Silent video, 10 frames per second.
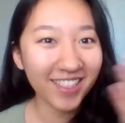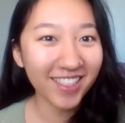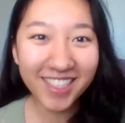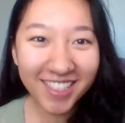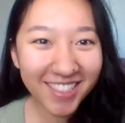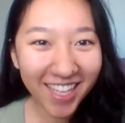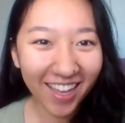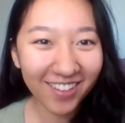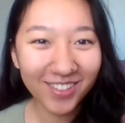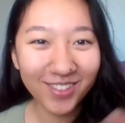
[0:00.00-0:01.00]
did Deans
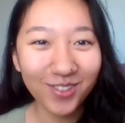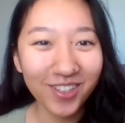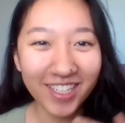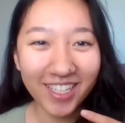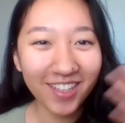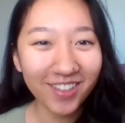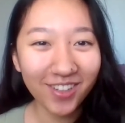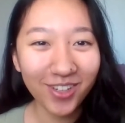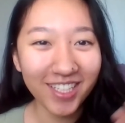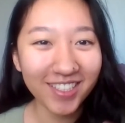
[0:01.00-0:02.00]
Council or any
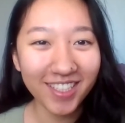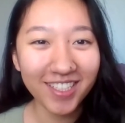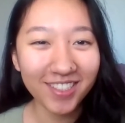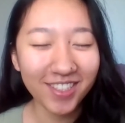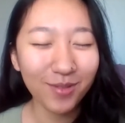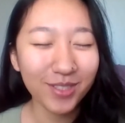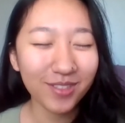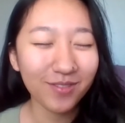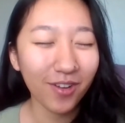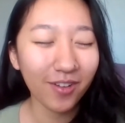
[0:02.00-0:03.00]
other organizations I
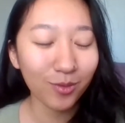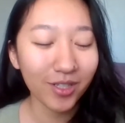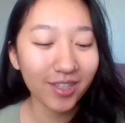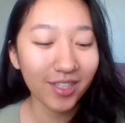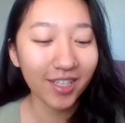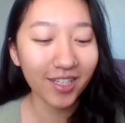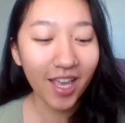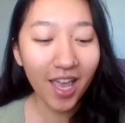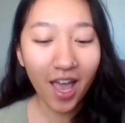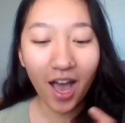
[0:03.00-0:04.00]
was involved with. And
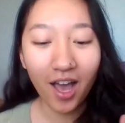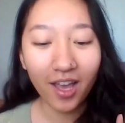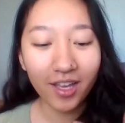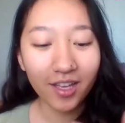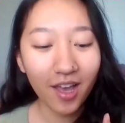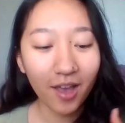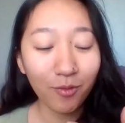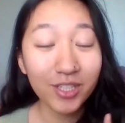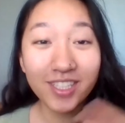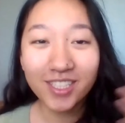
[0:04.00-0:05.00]
then I
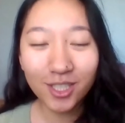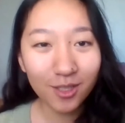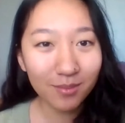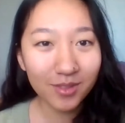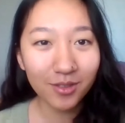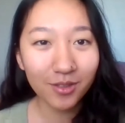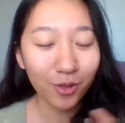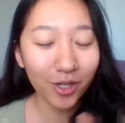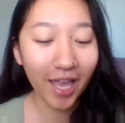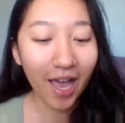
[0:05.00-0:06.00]
went to the gym to
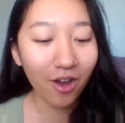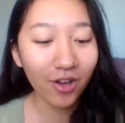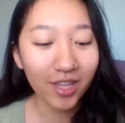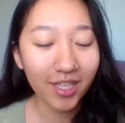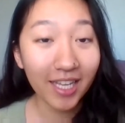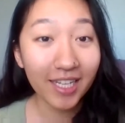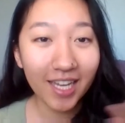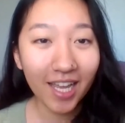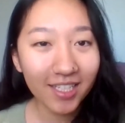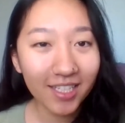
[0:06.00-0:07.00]
work out. And then at
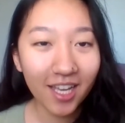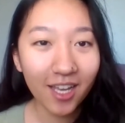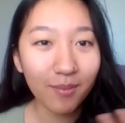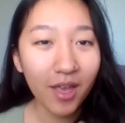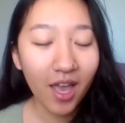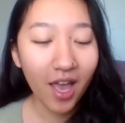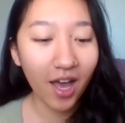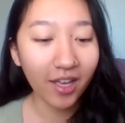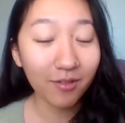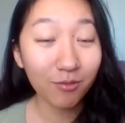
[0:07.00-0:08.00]
nighttime,
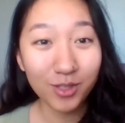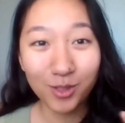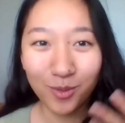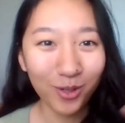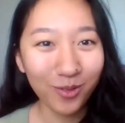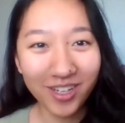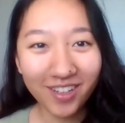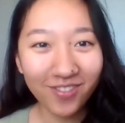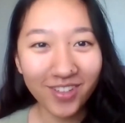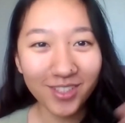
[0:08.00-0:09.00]
I would do more
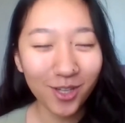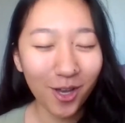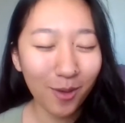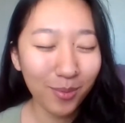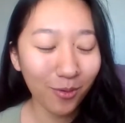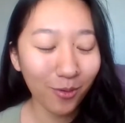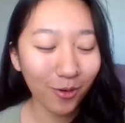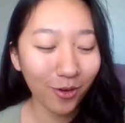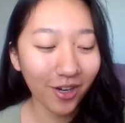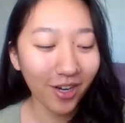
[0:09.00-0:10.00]
work, finish up,
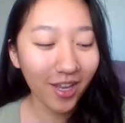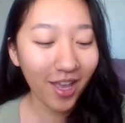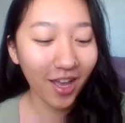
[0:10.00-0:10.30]
or